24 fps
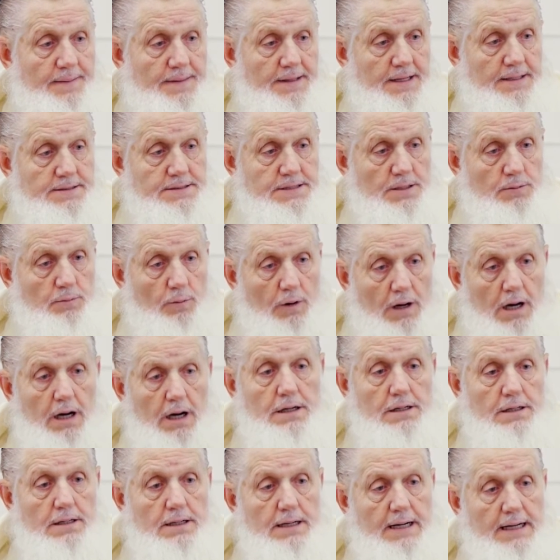They said,
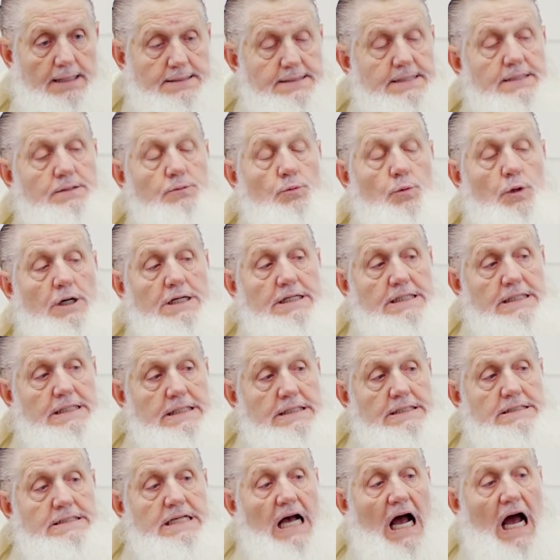what? I said, what
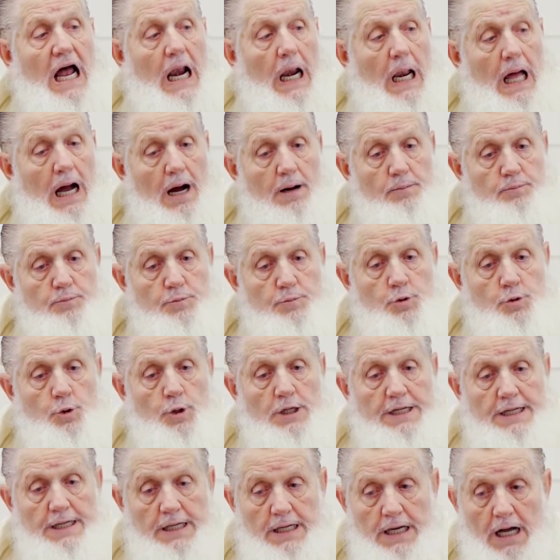does
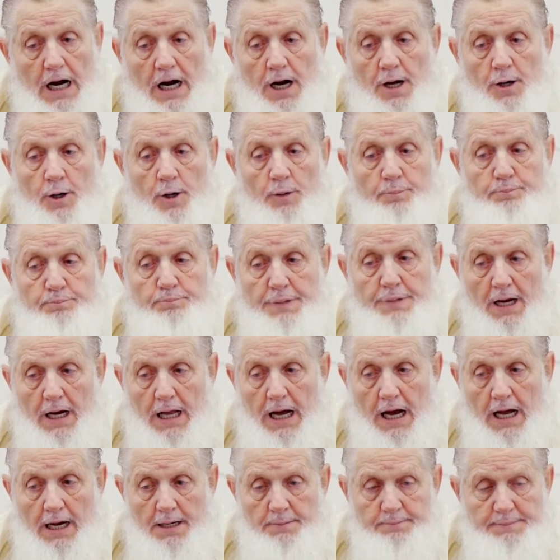Alhamdulillah Rabbil
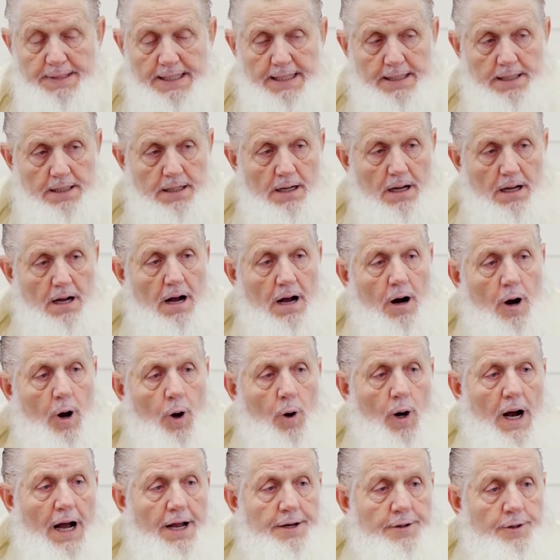Alameen?
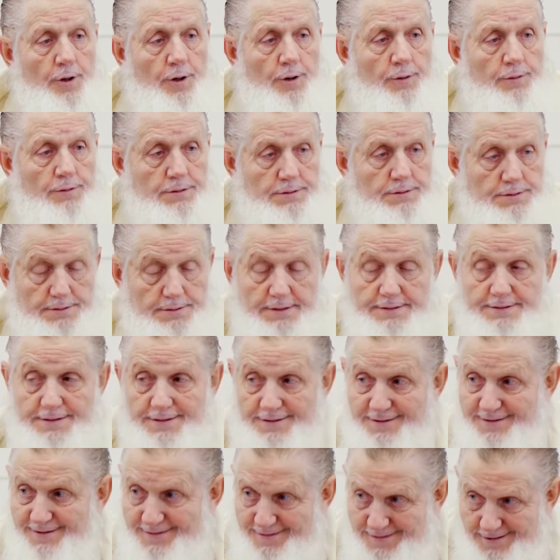Oh, I know. I
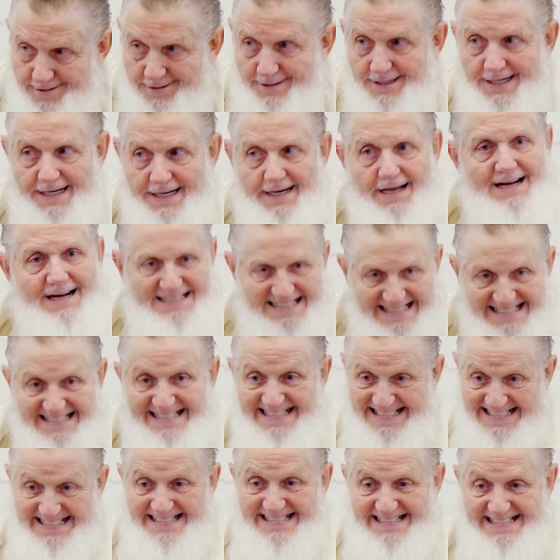said, good.
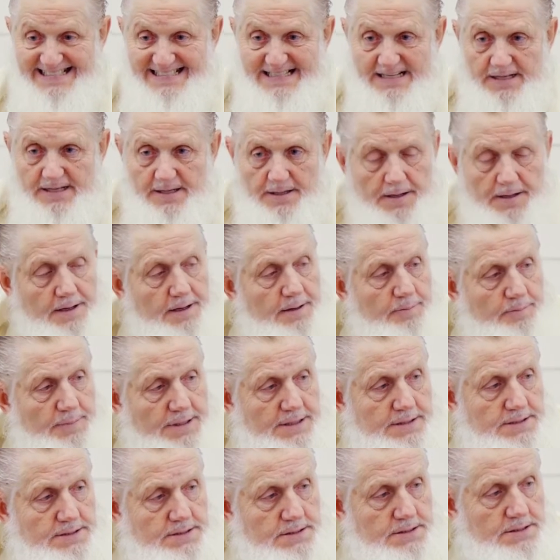
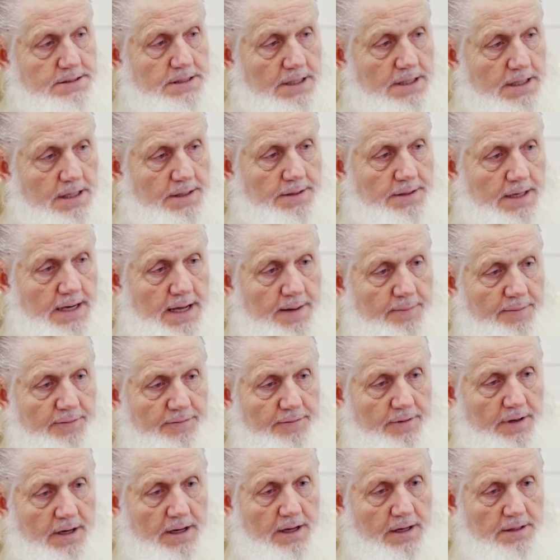Means in the name
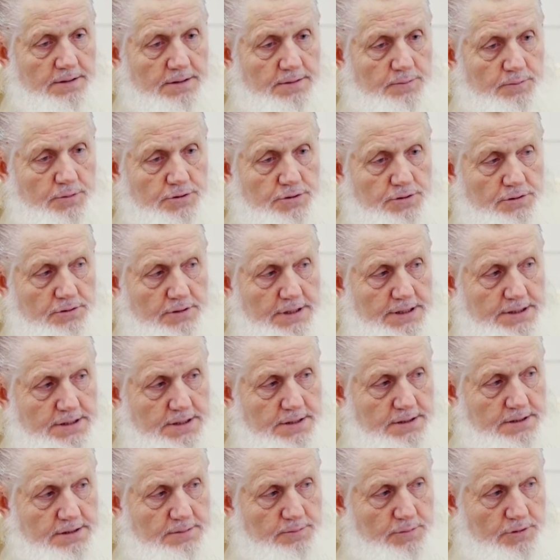of Allah, the most
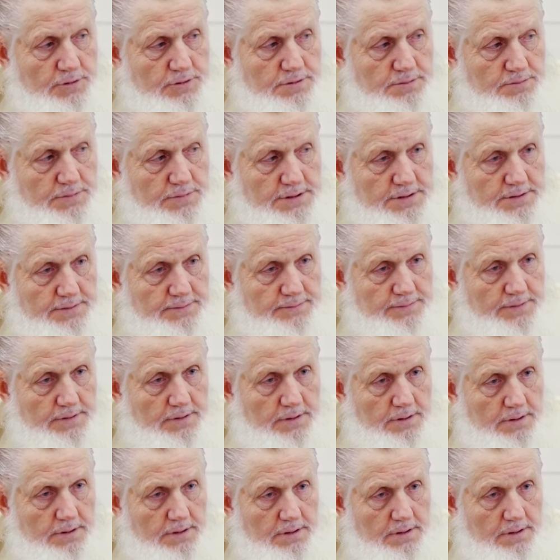gracious, the most merciful.